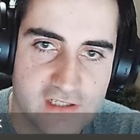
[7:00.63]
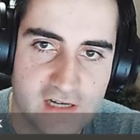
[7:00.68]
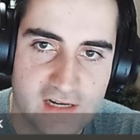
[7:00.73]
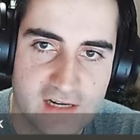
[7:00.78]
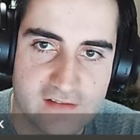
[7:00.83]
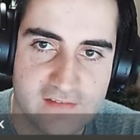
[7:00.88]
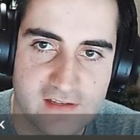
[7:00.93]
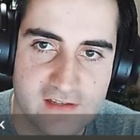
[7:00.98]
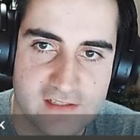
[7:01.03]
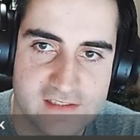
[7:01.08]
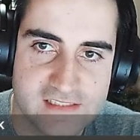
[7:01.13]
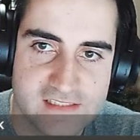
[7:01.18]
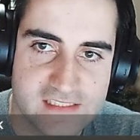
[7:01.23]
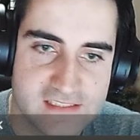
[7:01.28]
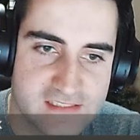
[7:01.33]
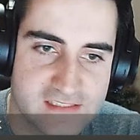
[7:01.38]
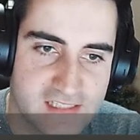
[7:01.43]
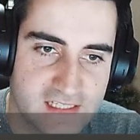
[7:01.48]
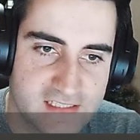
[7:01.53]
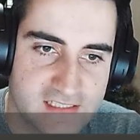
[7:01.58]
I can take on
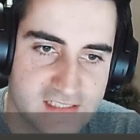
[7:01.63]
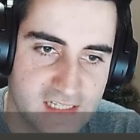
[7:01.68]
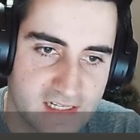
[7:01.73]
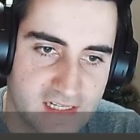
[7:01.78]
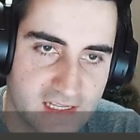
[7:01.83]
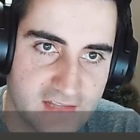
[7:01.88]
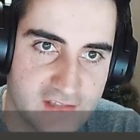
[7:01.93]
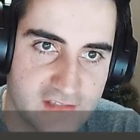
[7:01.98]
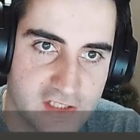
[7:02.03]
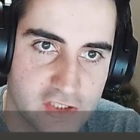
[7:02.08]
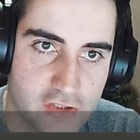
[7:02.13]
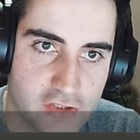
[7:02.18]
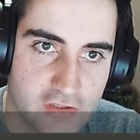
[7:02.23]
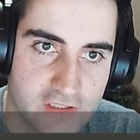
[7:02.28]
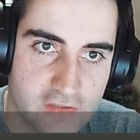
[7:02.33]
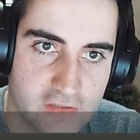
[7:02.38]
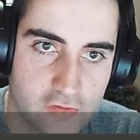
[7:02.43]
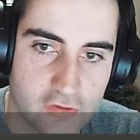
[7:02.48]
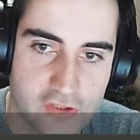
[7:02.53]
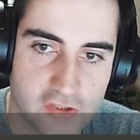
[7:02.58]
c6, and again, this should
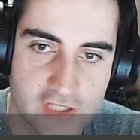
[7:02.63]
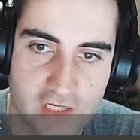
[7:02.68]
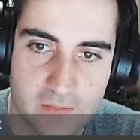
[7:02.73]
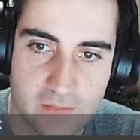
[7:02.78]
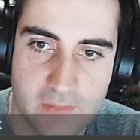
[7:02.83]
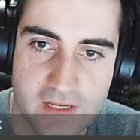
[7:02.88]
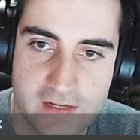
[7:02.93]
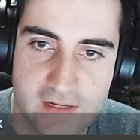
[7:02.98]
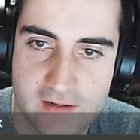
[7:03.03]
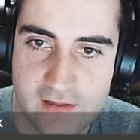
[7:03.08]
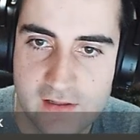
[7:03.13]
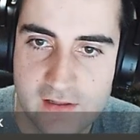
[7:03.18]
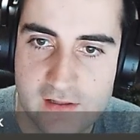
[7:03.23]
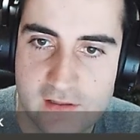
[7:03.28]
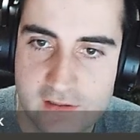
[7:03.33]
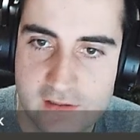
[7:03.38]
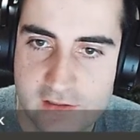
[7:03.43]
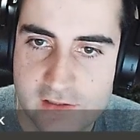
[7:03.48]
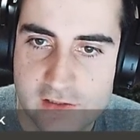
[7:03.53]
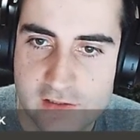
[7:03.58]
lead to a checkmate.
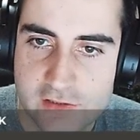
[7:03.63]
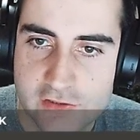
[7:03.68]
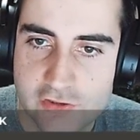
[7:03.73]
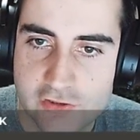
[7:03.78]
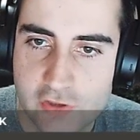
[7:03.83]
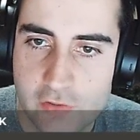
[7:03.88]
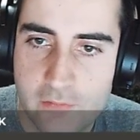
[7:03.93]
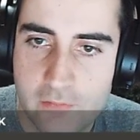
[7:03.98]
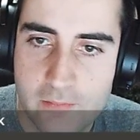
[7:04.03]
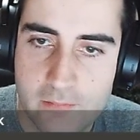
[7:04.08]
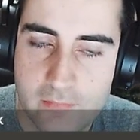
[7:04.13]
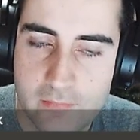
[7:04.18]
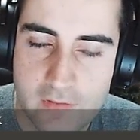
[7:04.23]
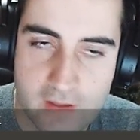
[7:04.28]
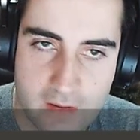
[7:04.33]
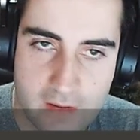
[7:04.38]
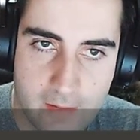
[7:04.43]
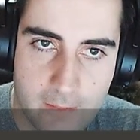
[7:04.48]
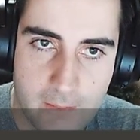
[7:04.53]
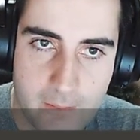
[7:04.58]
So
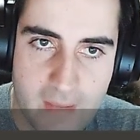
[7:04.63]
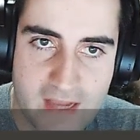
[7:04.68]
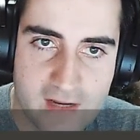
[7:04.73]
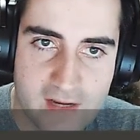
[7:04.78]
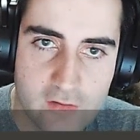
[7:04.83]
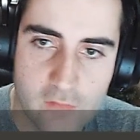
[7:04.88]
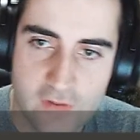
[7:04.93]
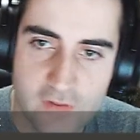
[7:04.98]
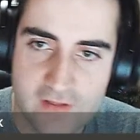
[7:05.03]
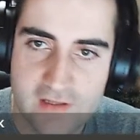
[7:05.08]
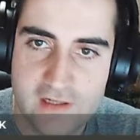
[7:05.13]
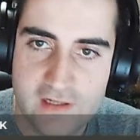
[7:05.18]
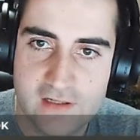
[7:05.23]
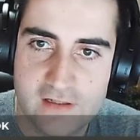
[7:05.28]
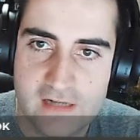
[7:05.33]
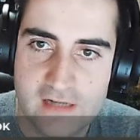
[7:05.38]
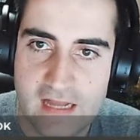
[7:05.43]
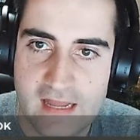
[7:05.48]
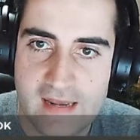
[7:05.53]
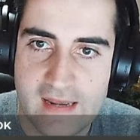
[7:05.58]
M3GAN went
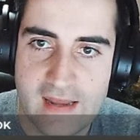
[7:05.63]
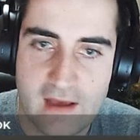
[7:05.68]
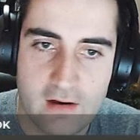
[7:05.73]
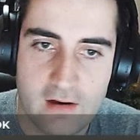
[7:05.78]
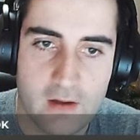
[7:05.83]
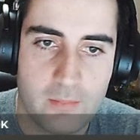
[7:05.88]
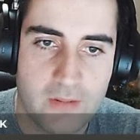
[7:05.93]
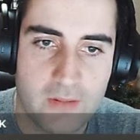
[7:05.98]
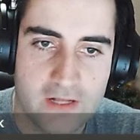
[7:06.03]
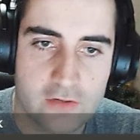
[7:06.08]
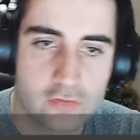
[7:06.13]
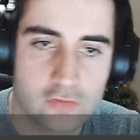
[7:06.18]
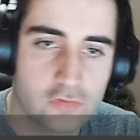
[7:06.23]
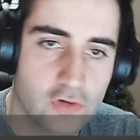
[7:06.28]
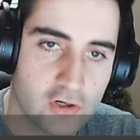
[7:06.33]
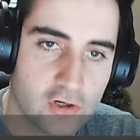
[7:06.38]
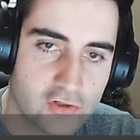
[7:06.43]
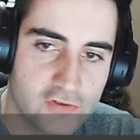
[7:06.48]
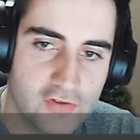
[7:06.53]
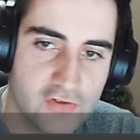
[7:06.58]
here, and now I played
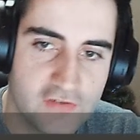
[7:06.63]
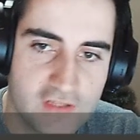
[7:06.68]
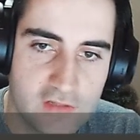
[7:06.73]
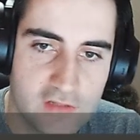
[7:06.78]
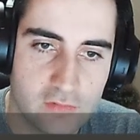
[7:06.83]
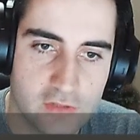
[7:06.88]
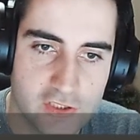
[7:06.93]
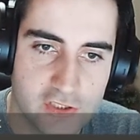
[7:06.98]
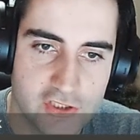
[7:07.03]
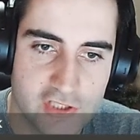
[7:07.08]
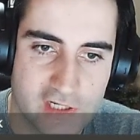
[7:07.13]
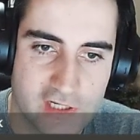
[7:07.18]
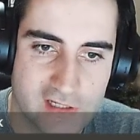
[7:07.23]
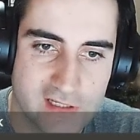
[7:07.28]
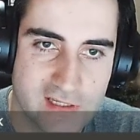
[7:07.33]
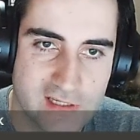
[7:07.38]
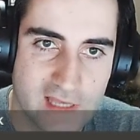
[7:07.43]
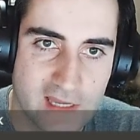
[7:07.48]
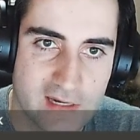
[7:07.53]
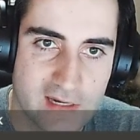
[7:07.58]
rook to d1 check.
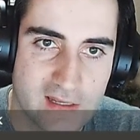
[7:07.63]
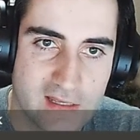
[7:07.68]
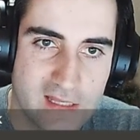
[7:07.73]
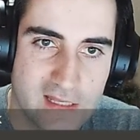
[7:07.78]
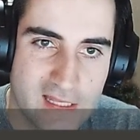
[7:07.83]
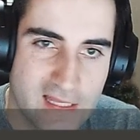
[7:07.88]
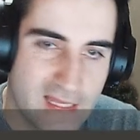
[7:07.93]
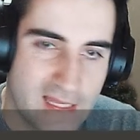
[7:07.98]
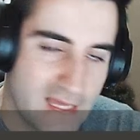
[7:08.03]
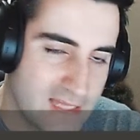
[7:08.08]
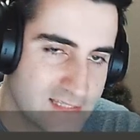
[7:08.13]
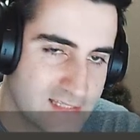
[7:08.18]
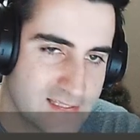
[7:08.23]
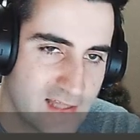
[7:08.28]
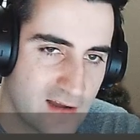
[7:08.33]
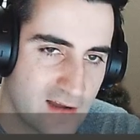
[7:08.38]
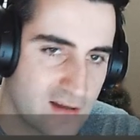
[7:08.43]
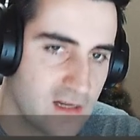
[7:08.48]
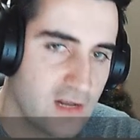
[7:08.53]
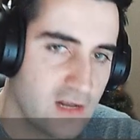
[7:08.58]
Again, it's
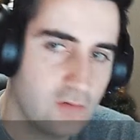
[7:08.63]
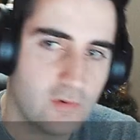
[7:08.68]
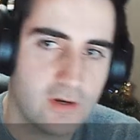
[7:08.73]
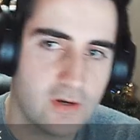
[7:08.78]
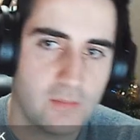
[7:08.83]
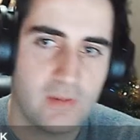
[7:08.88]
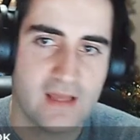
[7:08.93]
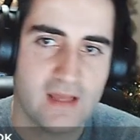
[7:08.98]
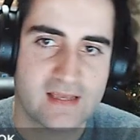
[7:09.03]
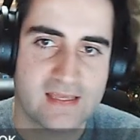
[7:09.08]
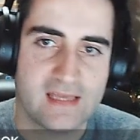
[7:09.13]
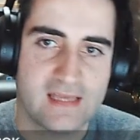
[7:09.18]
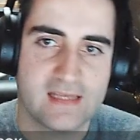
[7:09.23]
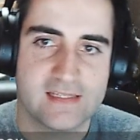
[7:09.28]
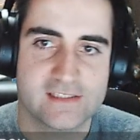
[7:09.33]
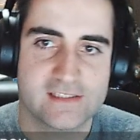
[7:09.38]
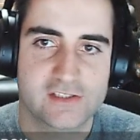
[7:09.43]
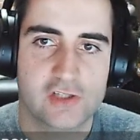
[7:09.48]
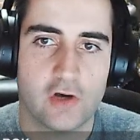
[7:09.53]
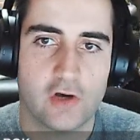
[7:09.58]
not clear where the black king
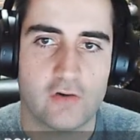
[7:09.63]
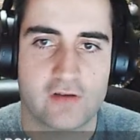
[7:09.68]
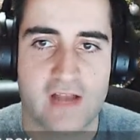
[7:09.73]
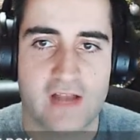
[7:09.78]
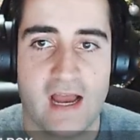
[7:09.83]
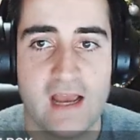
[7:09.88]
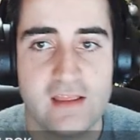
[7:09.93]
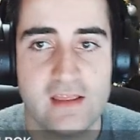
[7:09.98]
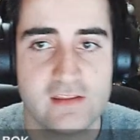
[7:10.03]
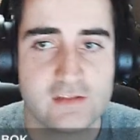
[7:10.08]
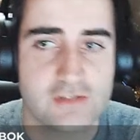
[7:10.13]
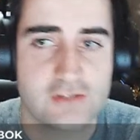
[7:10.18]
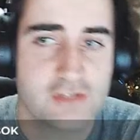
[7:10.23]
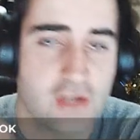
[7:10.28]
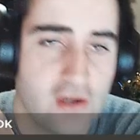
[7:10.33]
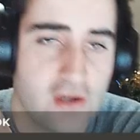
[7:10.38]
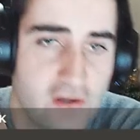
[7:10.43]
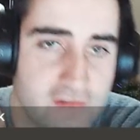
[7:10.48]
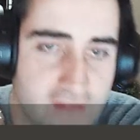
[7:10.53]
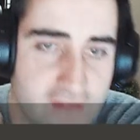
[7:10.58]
is going. I
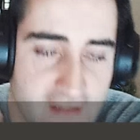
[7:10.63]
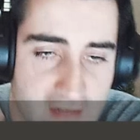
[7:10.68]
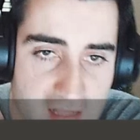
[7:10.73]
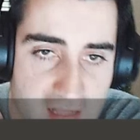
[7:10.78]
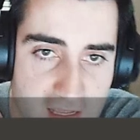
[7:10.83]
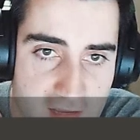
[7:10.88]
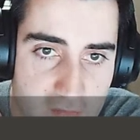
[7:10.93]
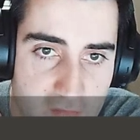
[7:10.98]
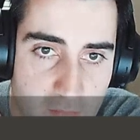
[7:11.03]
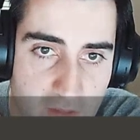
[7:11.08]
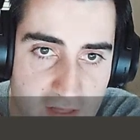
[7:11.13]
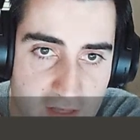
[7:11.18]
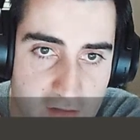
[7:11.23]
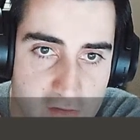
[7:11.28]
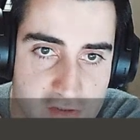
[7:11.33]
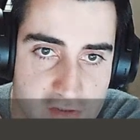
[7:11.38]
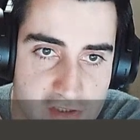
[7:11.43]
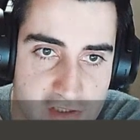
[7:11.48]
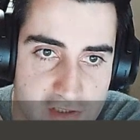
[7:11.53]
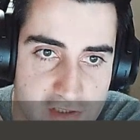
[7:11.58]
saw that if black
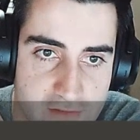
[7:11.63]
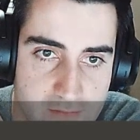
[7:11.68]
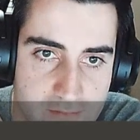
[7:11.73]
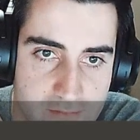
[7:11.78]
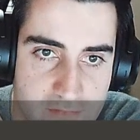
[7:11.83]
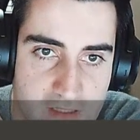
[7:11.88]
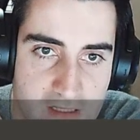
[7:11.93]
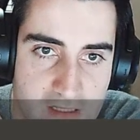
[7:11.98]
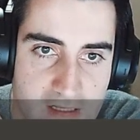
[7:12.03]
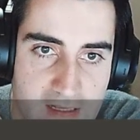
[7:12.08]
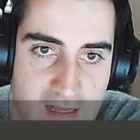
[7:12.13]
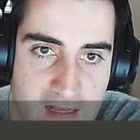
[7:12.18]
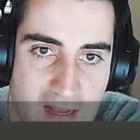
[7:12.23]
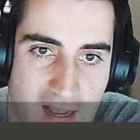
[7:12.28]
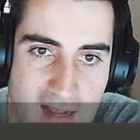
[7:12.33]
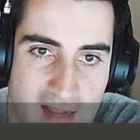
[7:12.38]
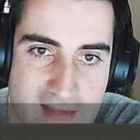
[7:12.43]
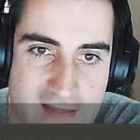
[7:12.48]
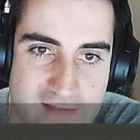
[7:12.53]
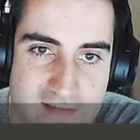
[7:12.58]
goes here,
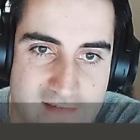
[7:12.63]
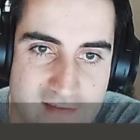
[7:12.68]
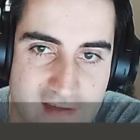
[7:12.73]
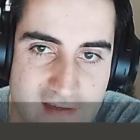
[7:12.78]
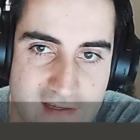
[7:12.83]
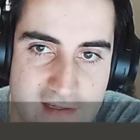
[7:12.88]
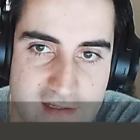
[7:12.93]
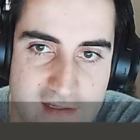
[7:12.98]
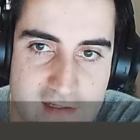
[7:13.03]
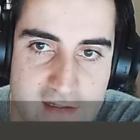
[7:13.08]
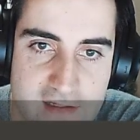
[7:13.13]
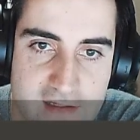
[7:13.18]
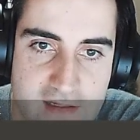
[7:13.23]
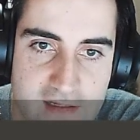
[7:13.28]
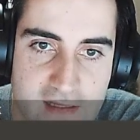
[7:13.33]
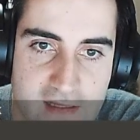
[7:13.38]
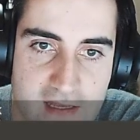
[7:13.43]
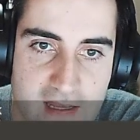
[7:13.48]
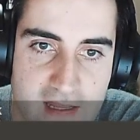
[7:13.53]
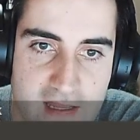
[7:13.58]
I can take,
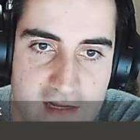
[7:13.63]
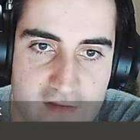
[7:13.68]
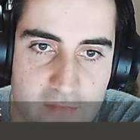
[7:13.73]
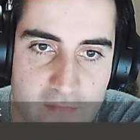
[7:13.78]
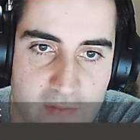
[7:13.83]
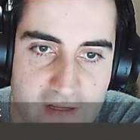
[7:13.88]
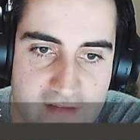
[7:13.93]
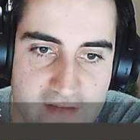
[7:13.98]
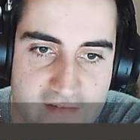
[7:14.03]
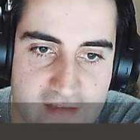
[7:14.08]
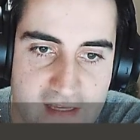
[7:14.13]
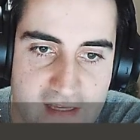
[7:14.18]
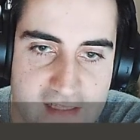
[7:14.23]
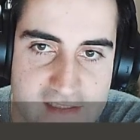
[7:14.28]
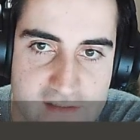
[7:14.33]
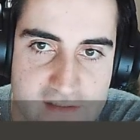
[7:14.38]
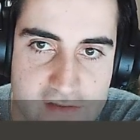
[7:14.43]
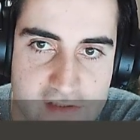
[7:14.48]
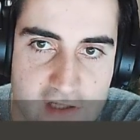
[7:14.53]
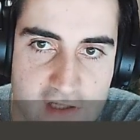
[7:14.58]
and if black takes,
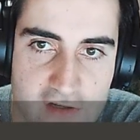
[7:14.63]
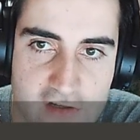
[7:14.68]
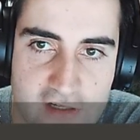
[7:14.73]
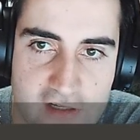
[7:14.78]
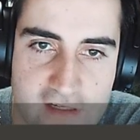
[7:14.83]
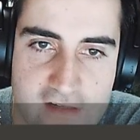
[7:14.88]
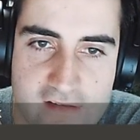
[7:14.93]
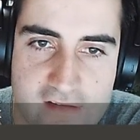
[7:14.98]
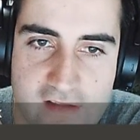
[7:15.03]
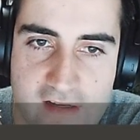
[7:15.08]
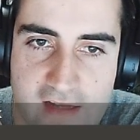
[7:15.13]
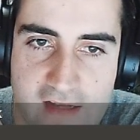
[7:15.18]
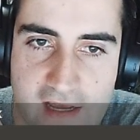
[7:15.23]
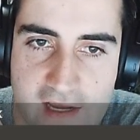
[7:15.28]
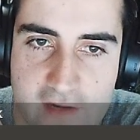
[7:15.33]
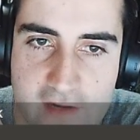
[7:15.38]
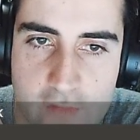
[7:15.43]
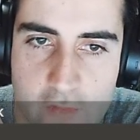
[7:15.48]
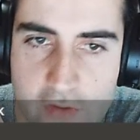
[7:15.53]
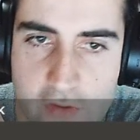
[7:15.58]
I was calculating the
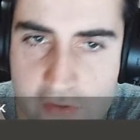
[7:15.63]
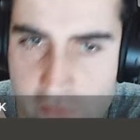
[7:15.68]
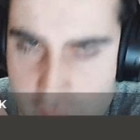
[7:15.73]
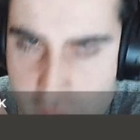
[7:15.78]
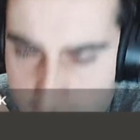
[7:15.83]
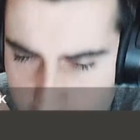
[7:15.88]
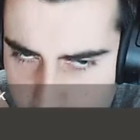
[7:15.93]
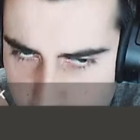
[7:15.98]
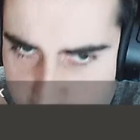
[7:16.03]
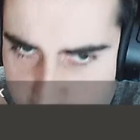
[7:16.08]
line with rook